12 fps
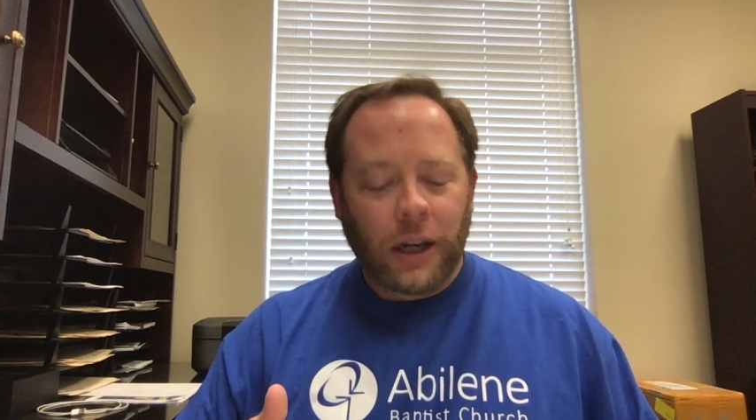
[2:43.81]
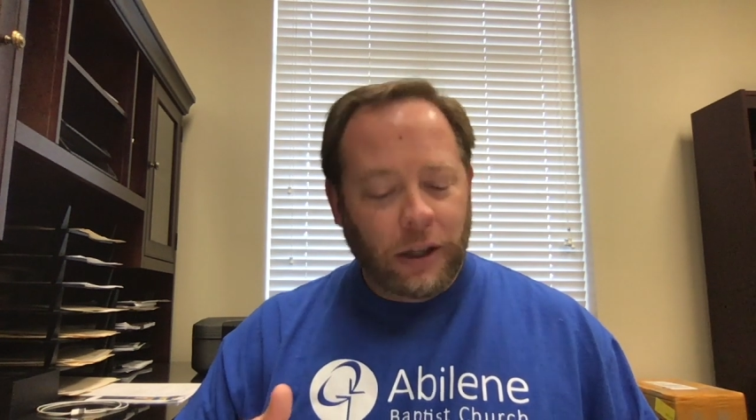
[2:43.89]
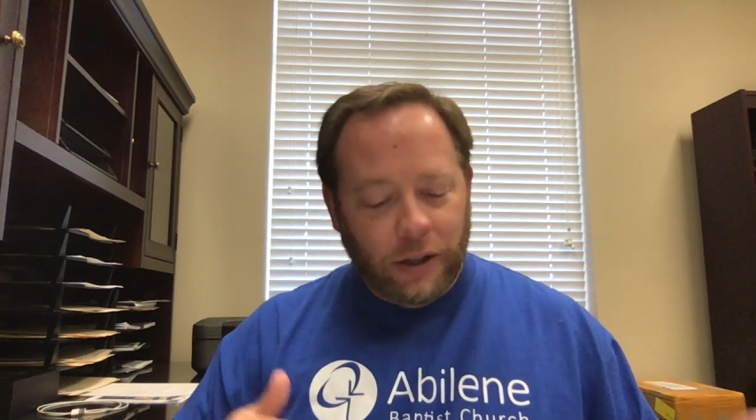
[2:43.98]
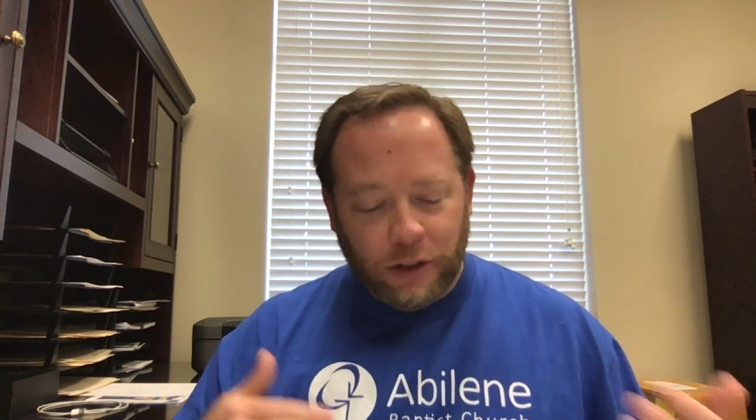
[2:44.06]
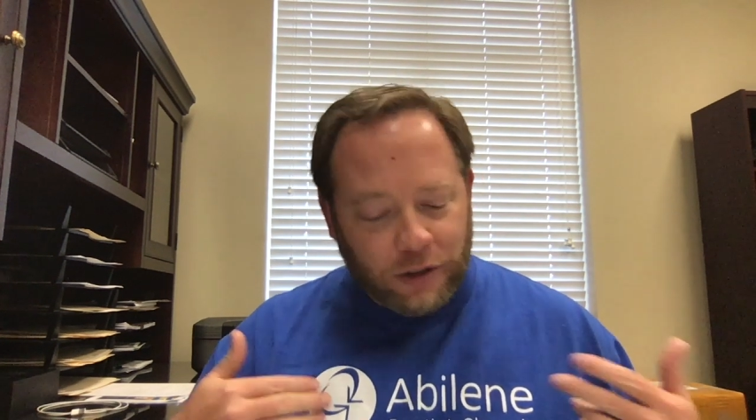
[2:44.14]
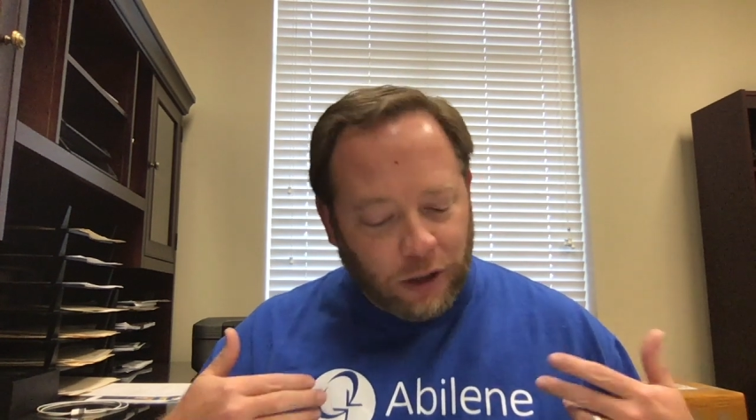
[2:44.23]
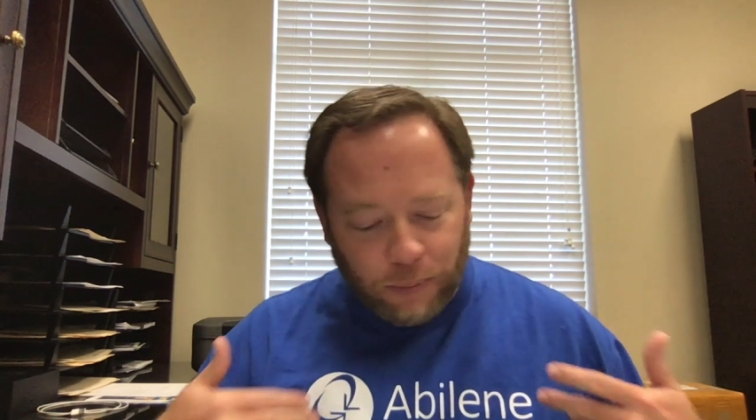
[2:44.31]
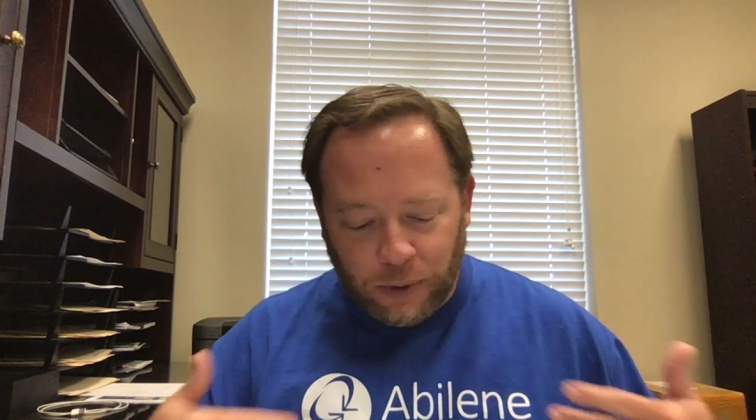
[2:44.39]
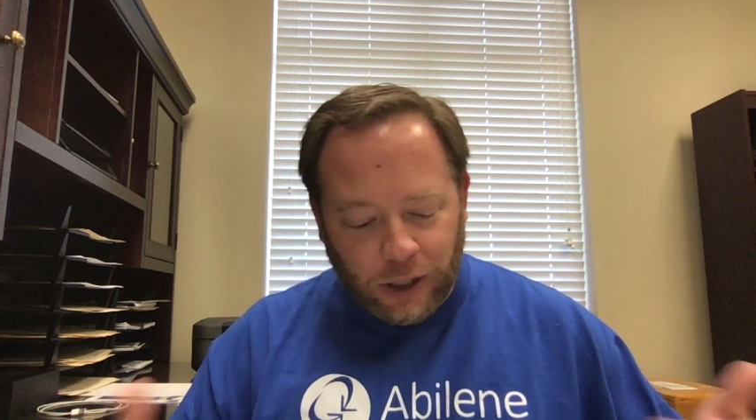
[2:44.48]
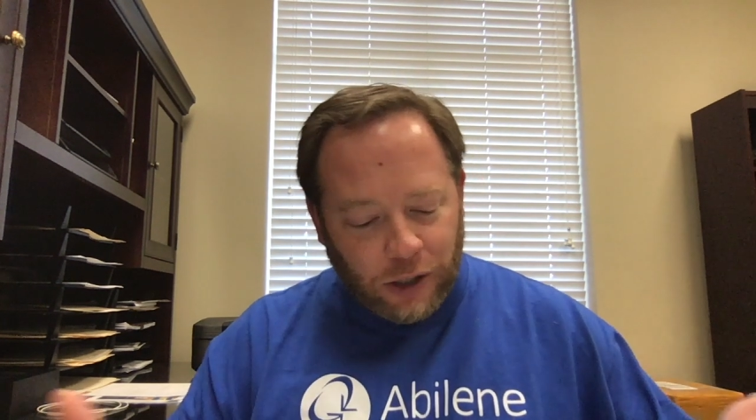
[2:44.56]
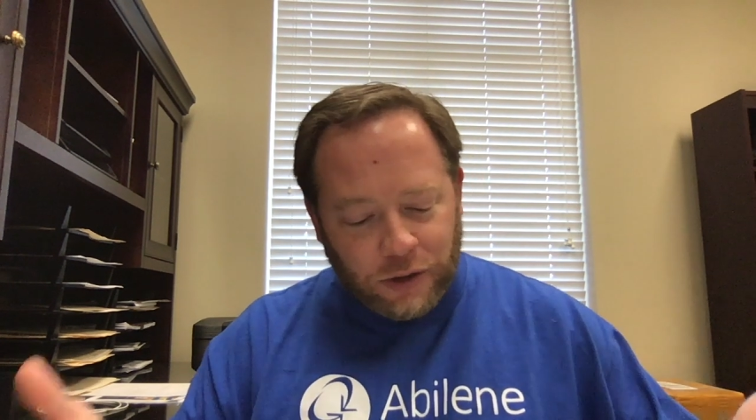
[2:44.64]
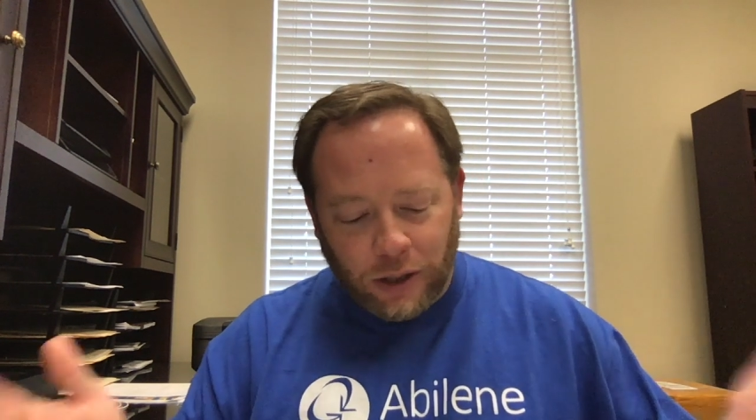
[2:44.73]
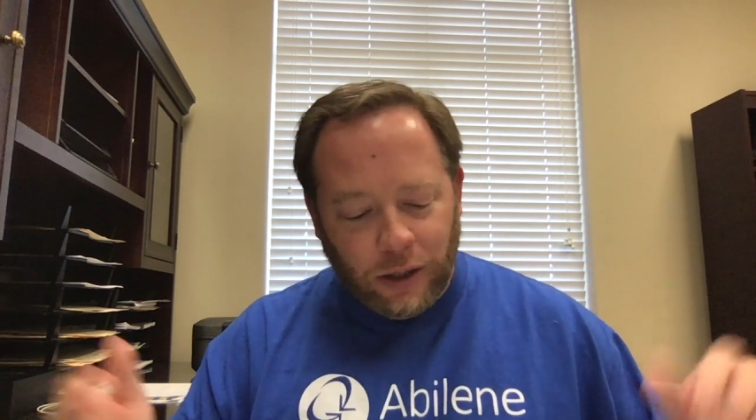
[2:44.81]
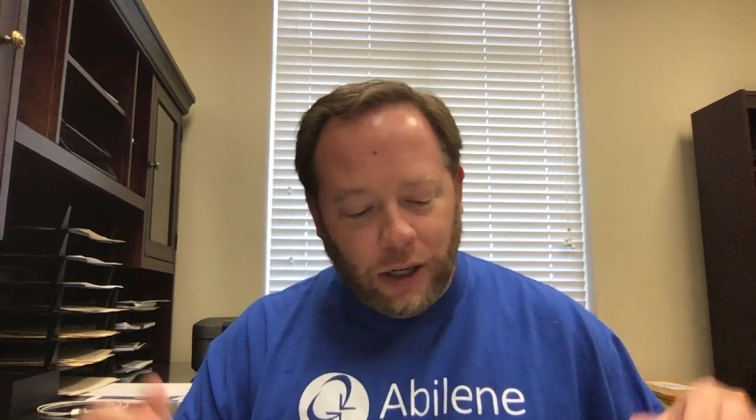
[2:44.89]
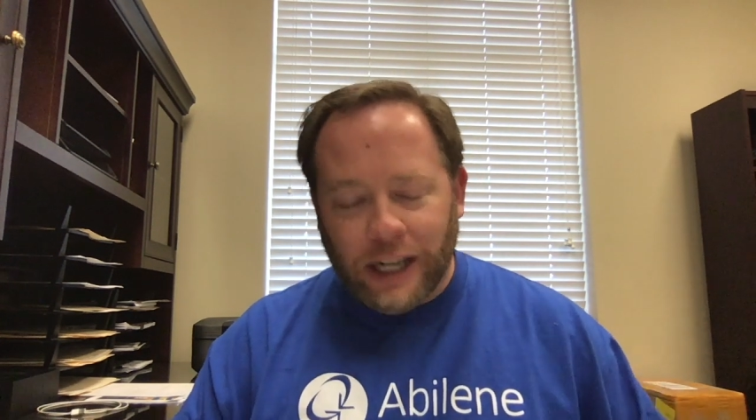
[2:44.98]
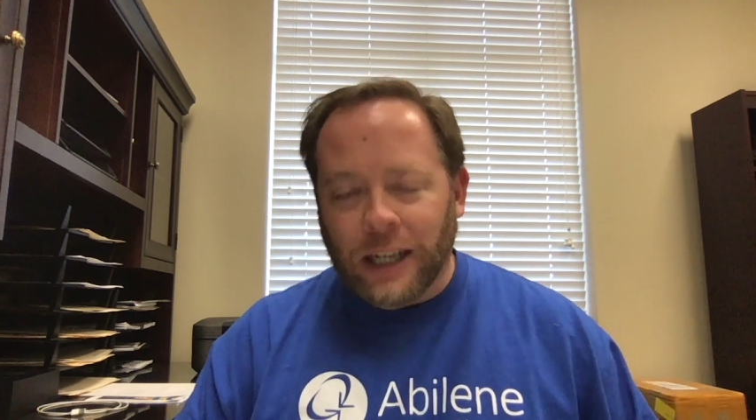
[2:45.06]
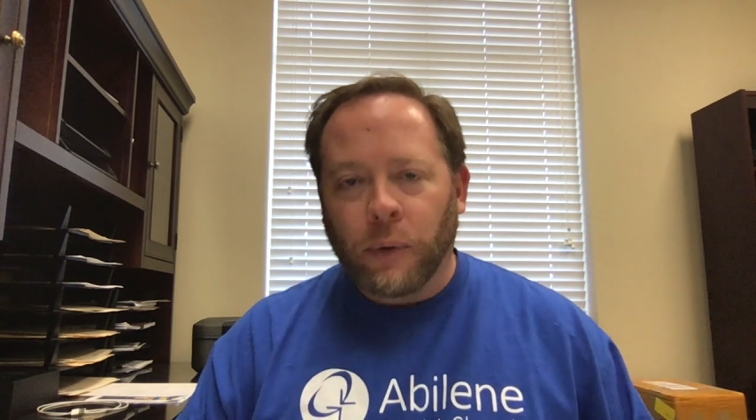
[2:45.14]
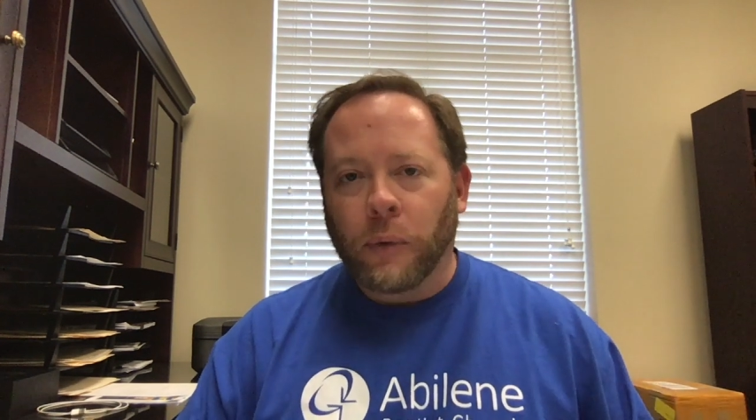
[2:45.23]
And the serpent goes on later.